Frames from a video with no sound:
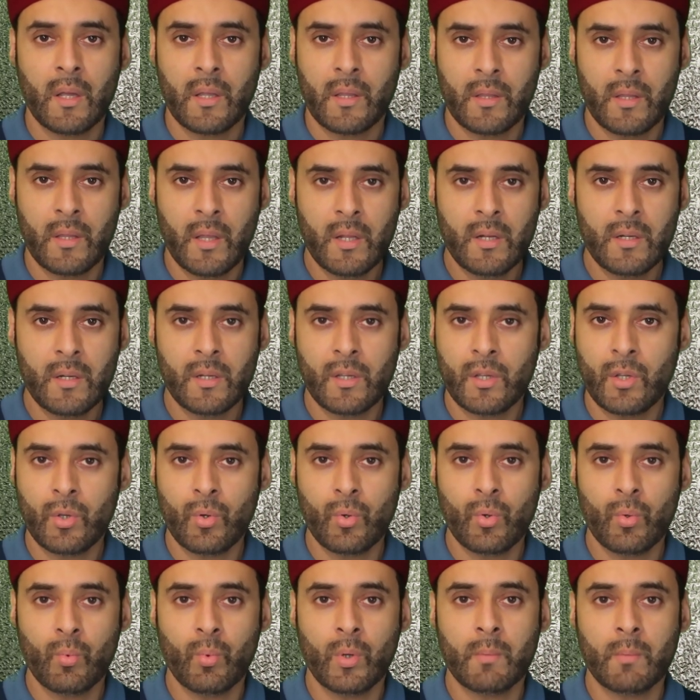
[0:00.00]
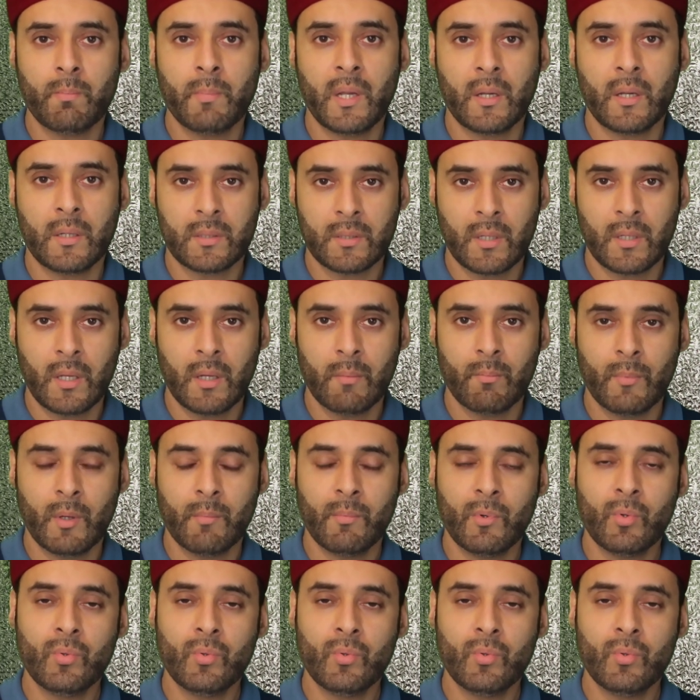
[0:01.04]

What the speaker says: then you would make tayammum.